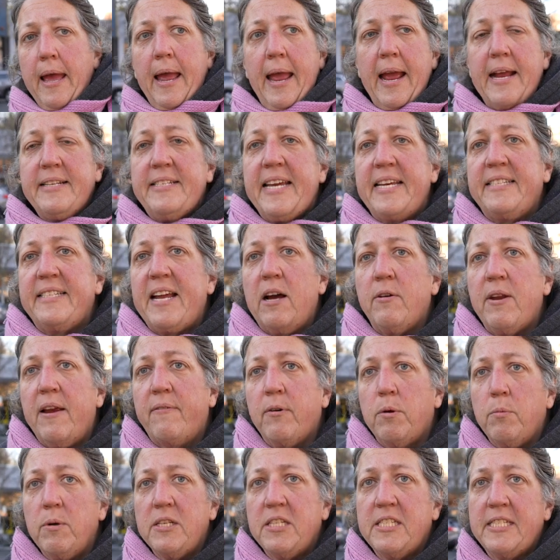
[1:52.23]
and take down
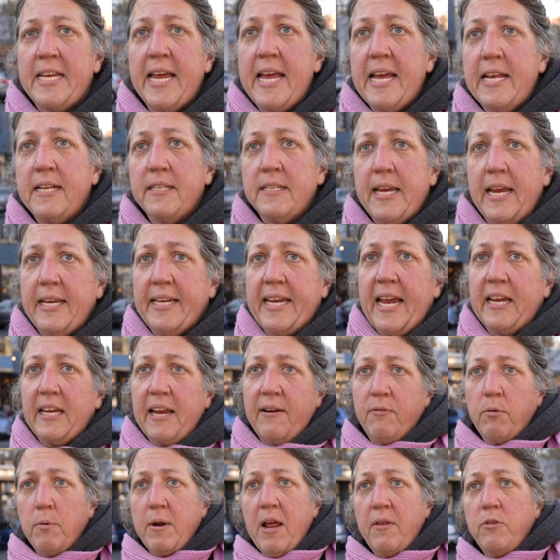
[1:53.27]
everyone's tent and kick
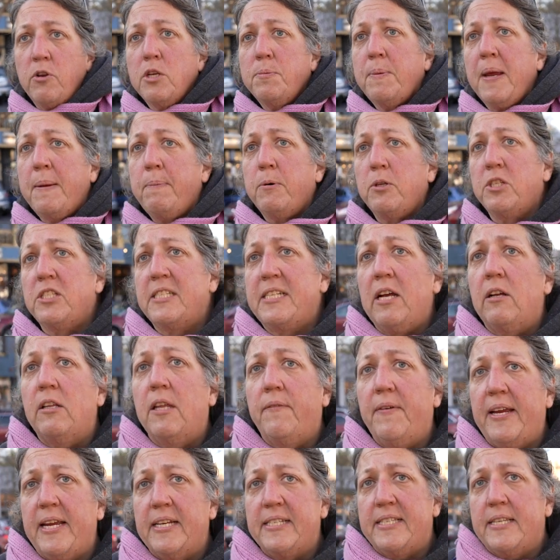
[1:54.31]
everyone out. And there's people still
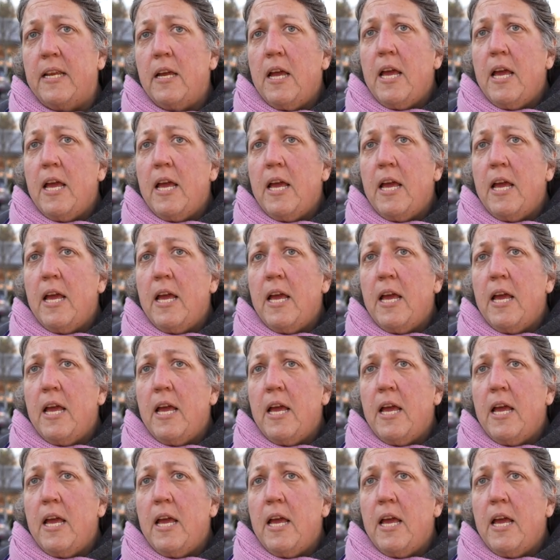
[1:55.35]
living in